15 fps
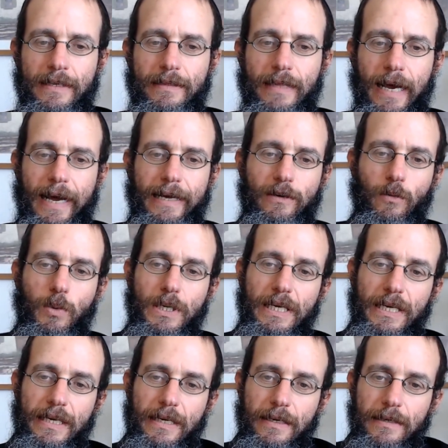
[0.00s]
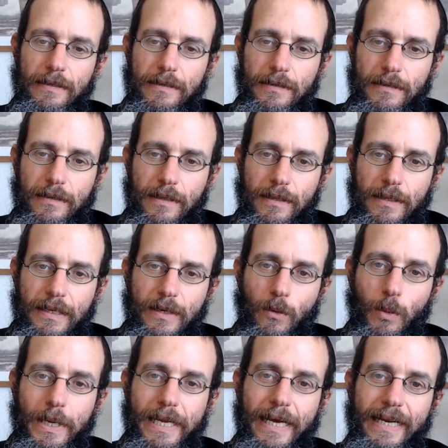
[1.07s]
that we
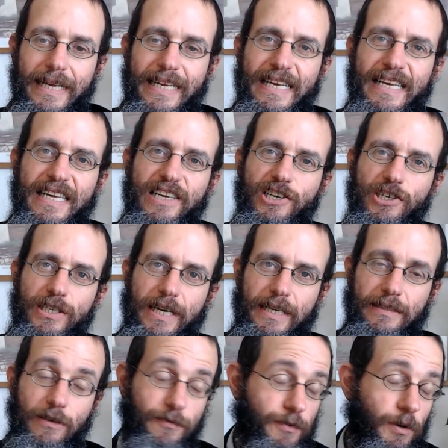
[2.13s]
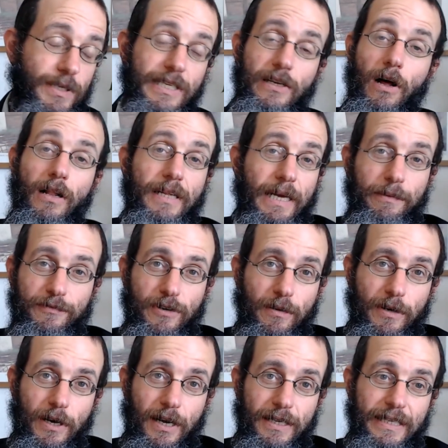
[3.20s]
we can initiate. Of course, it all came
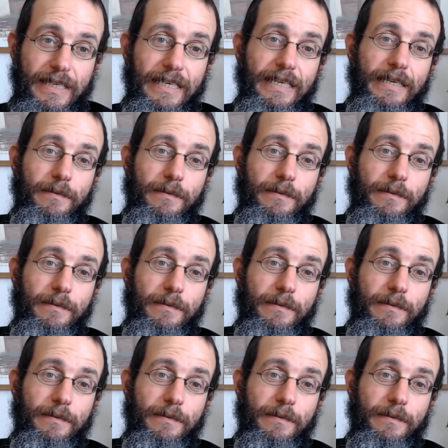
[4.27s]
from God.